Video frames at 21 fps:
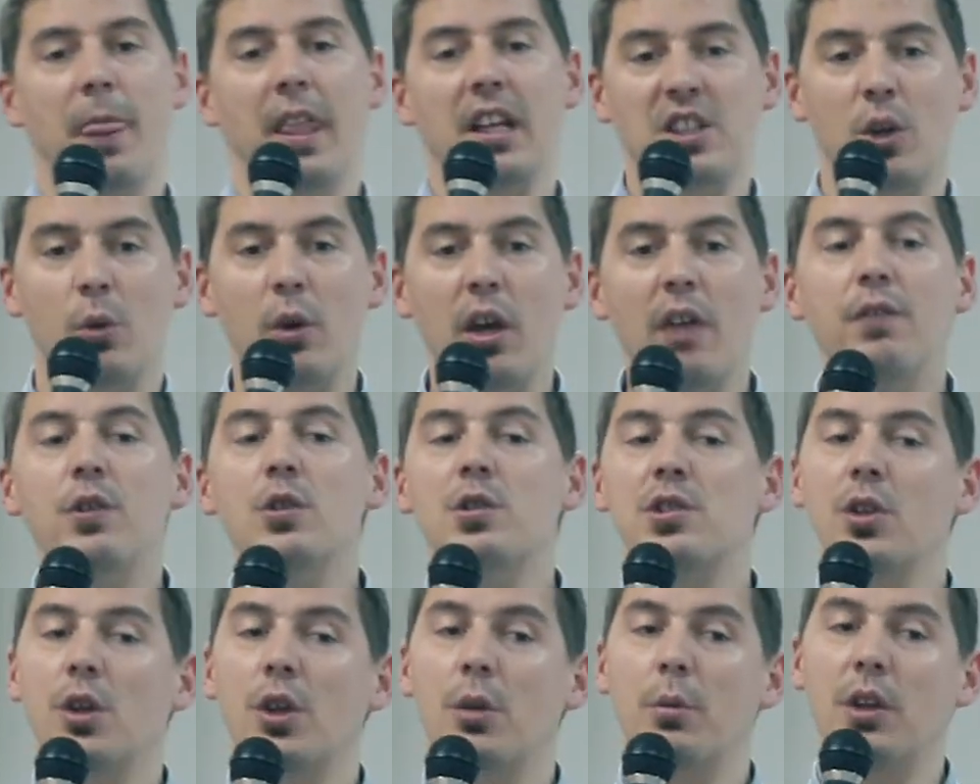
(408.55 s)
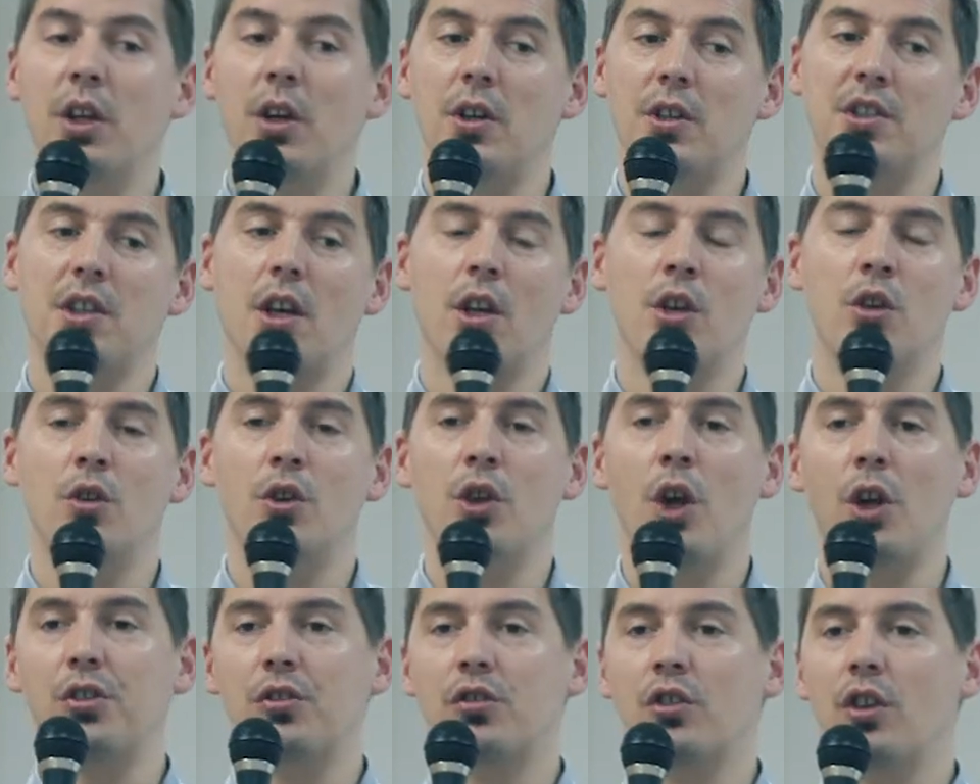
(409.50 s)
So if you study with us, you're
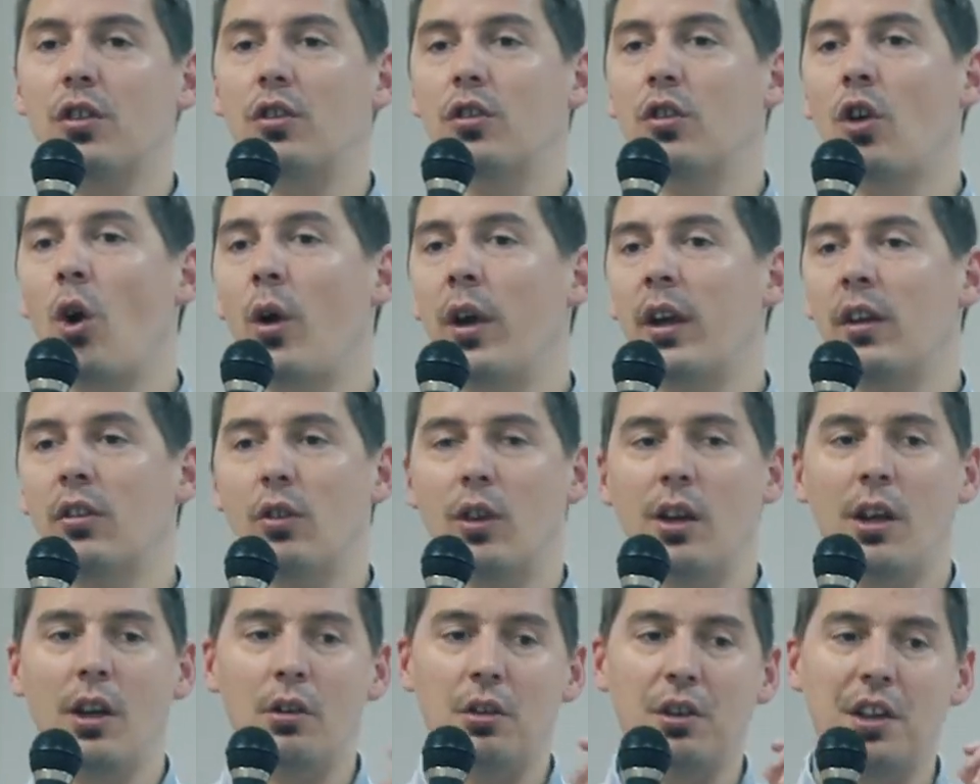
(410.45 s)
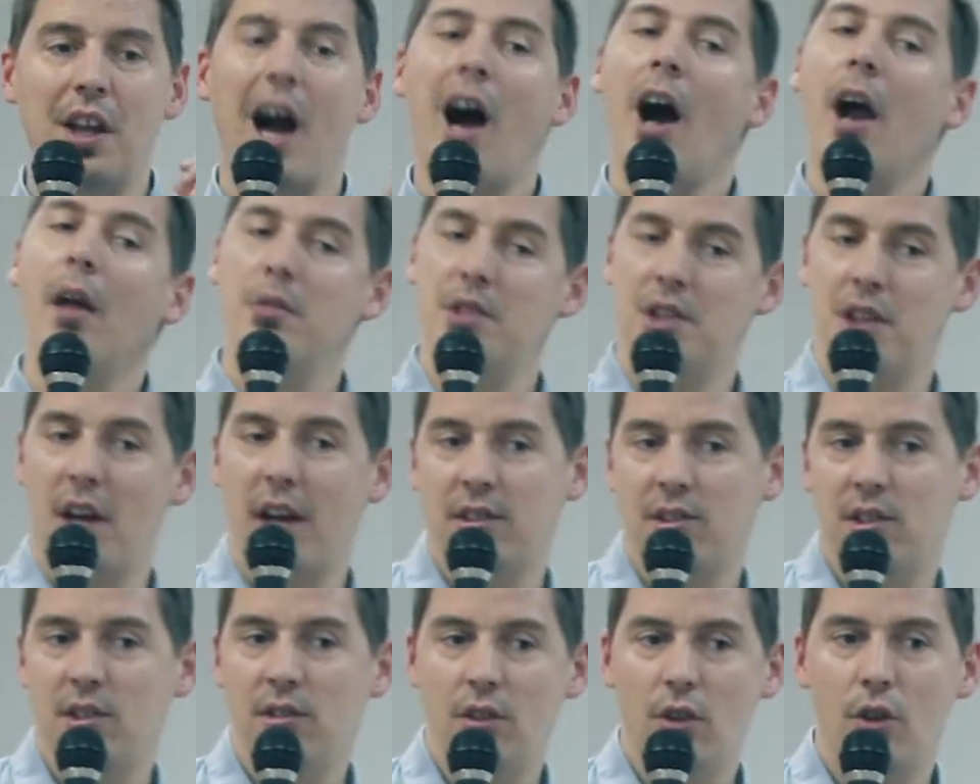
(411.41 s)
not just going to hear the Irish
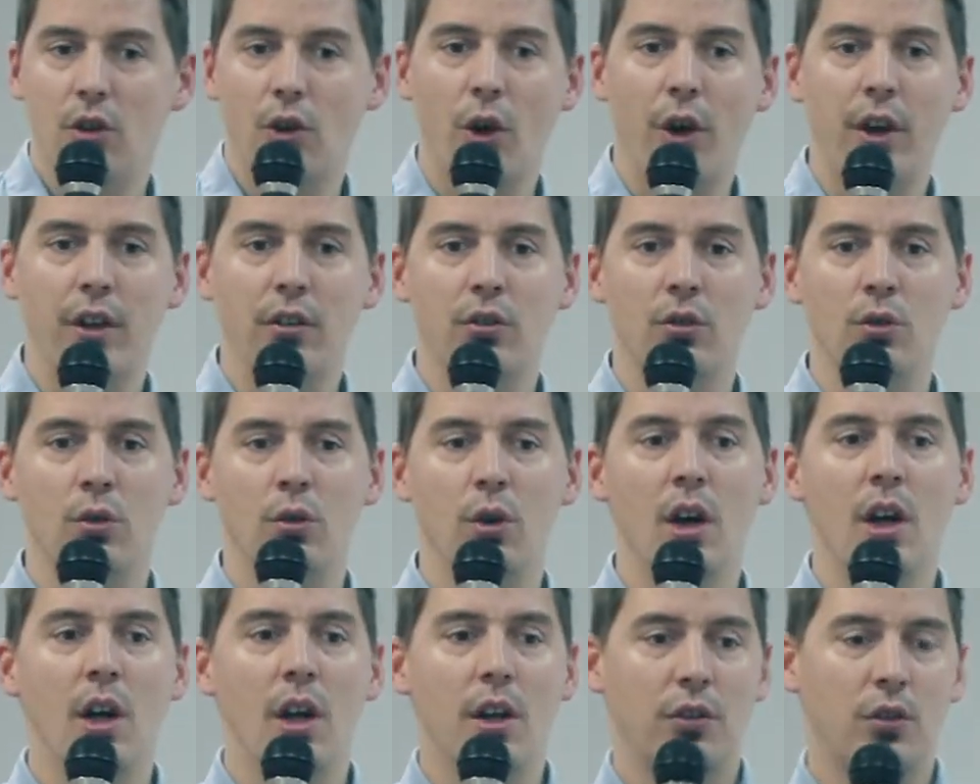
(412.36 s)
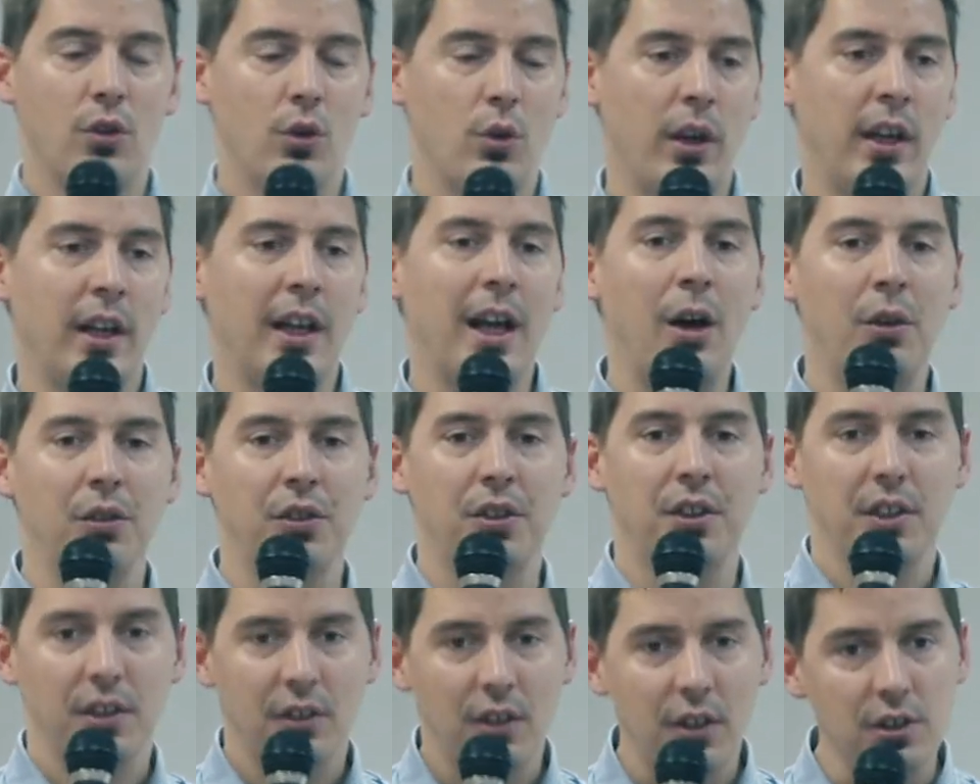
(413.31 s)
accent, you're going to
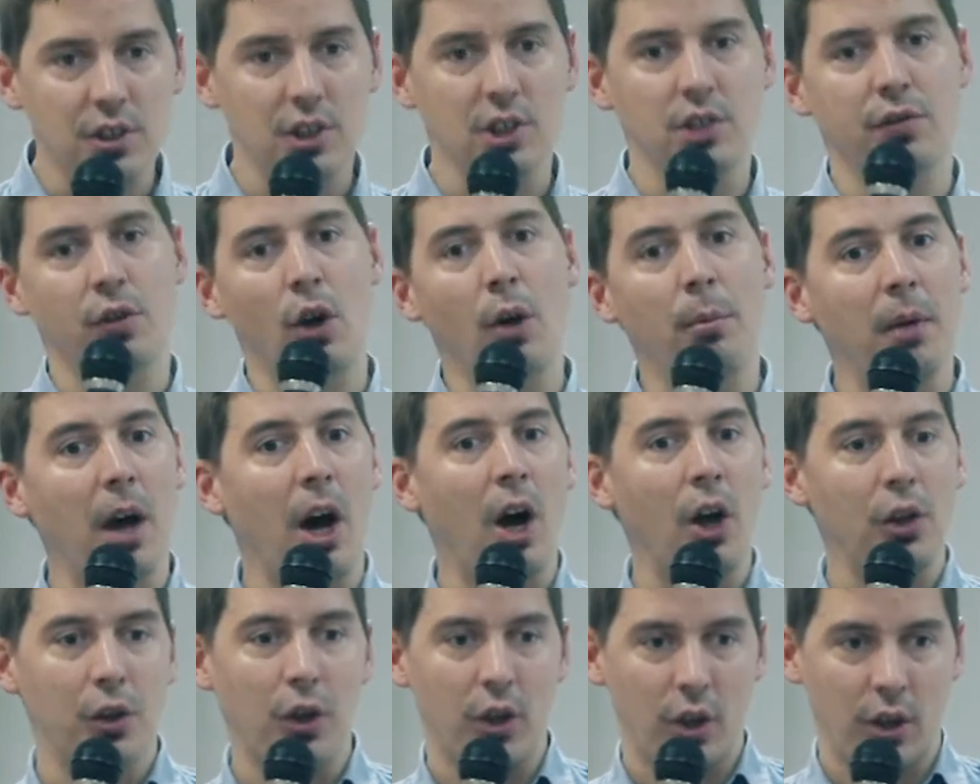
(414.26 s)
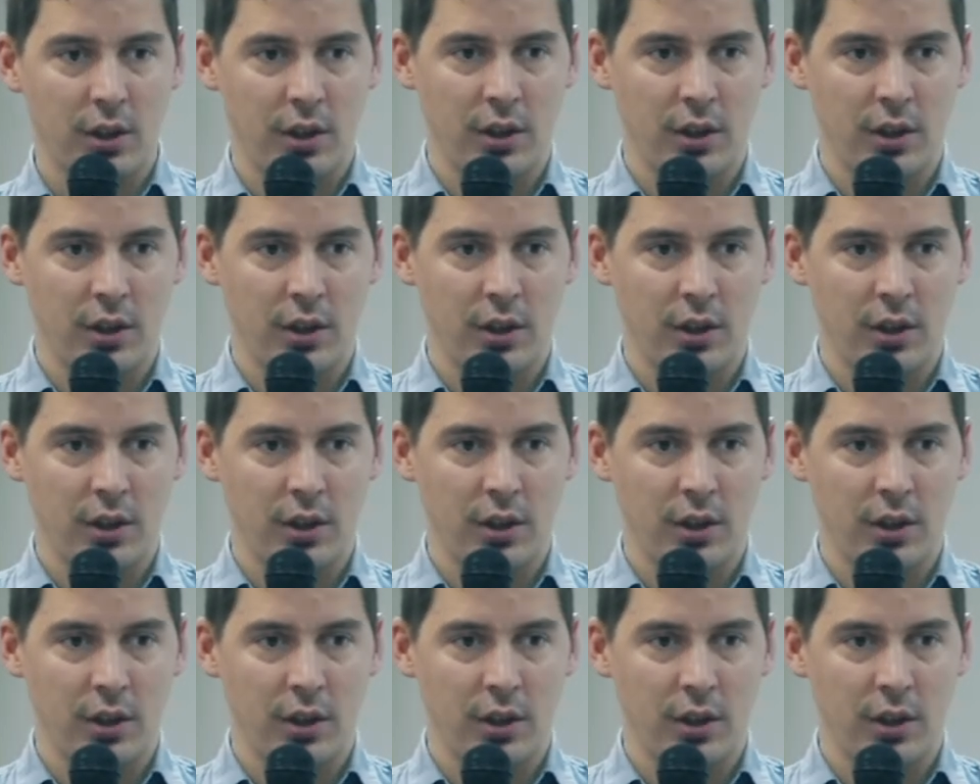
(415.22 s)
encounter teachers from other